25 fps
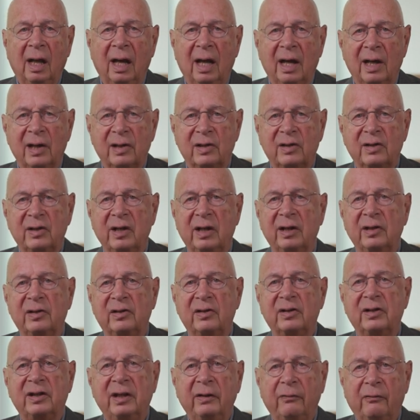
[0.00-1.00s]
as they
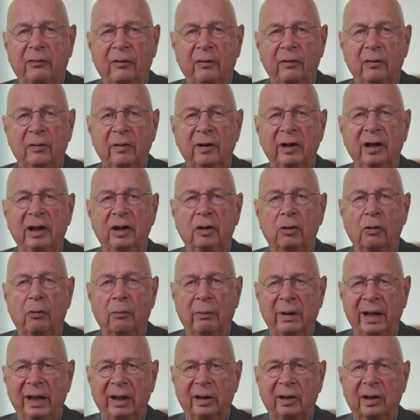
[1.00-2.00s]
stifle
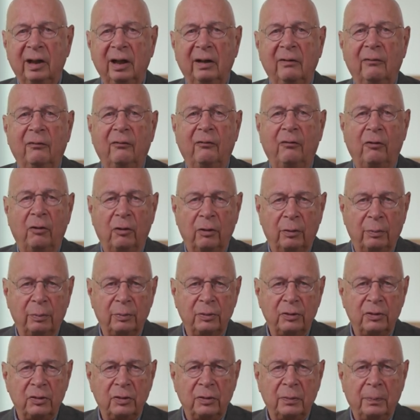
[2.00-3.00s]
innovative
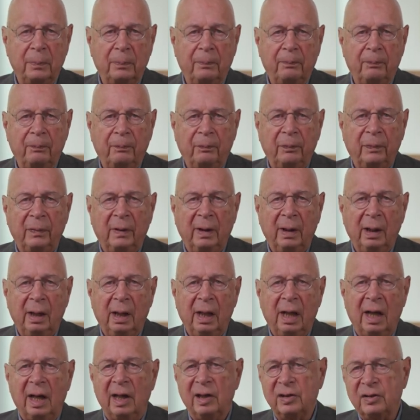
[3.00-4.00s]
firms.
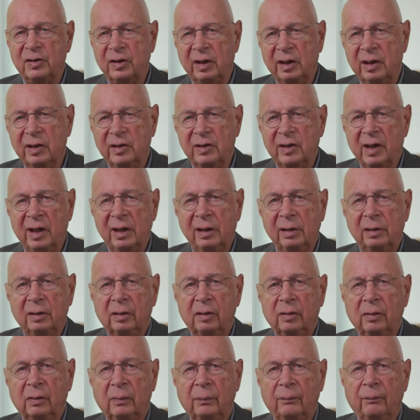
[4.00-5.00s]
As a
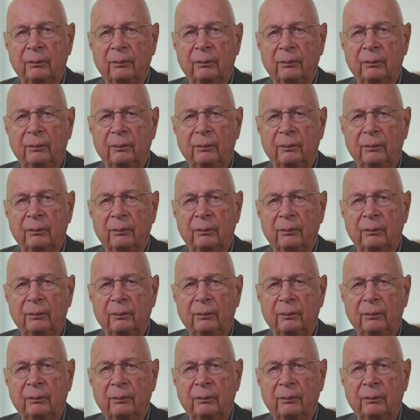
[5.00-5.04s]
result,